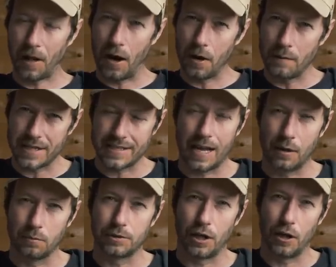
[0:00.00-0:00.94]
I hope that's
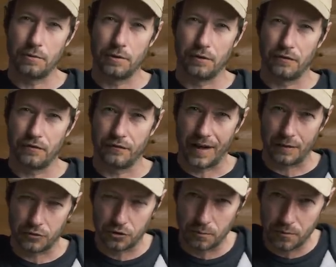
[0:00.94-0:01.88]
helped. I hope you've
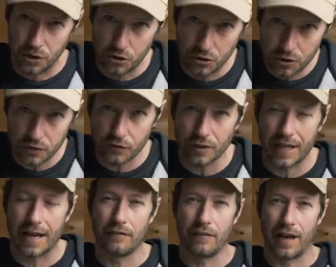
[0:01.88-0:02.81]
found something useful
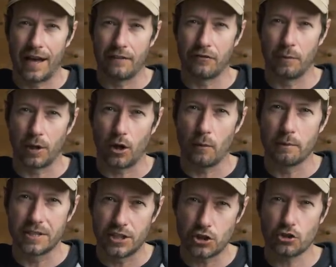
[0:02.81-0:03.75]
out of that from a
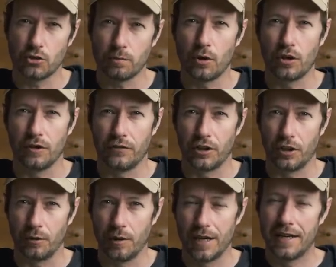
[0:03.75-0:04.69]
compositional point of
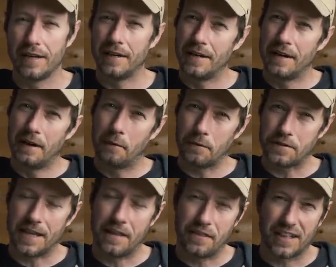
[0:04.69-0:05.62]
view.
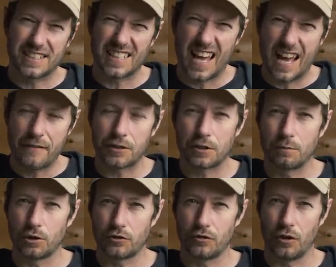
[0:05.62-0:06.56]
Once again, thanks ever so
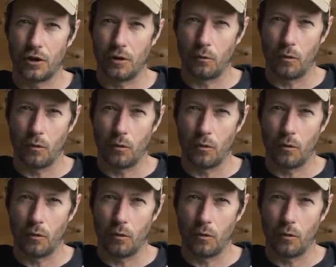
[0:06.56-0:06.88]
much for